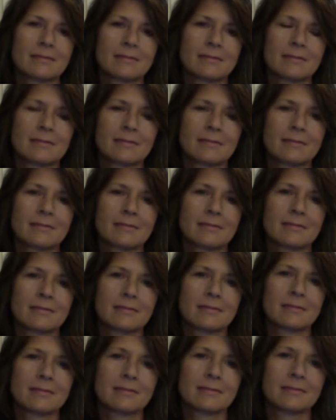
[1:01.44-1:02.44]

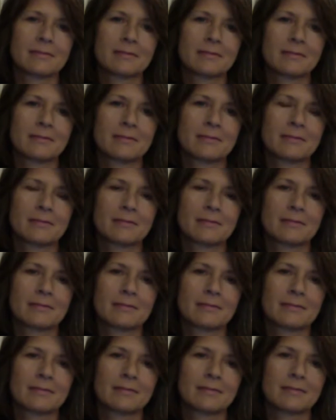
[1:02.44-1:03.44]

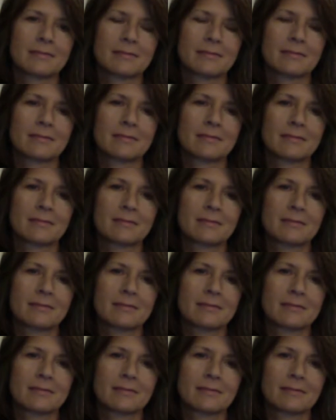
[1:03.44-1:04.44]

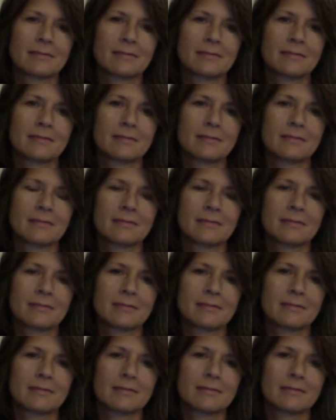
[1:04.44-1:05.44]

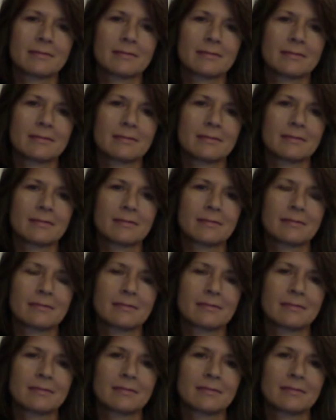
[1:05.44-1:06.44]

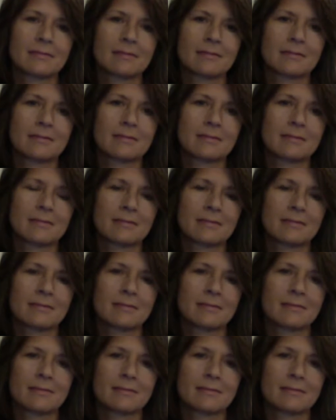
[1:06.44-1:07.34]
(silent)